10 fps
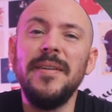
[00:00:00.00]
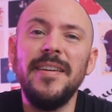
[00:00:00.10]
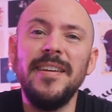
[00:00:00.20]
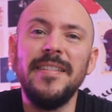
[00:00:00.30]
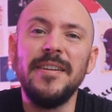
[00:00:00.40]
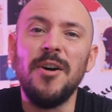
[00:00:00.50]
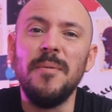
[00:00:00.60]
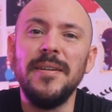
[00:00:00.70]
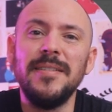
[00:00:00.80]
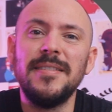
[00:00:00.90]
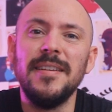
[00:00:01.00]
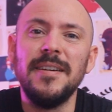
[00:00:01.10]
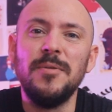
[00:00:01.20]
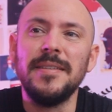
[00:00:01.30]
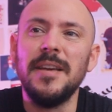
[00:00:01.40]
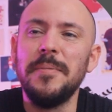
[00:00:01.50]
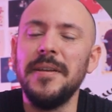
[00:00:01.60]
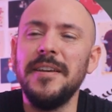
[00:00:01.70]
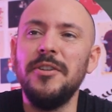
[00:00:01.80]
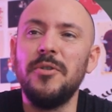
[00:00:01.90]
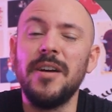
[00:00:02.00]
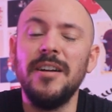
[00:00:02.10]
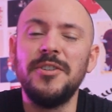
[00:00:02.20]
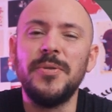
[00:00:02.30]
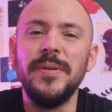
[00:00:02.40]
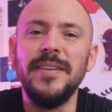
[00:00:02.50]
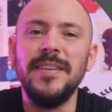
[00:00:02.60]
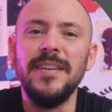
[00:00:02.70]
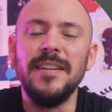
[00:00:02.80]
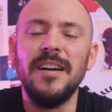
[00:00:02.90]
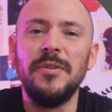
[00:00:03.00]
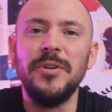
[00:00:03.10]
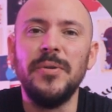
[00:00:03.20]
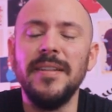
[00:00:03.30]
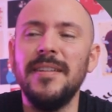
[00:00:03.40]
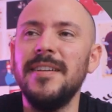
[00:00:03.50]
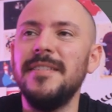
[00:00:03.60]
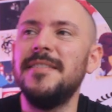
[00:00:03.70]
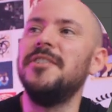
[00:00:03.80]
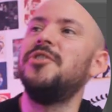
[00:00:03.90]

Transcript: me in the comments like what's happening in your country and how you're handling this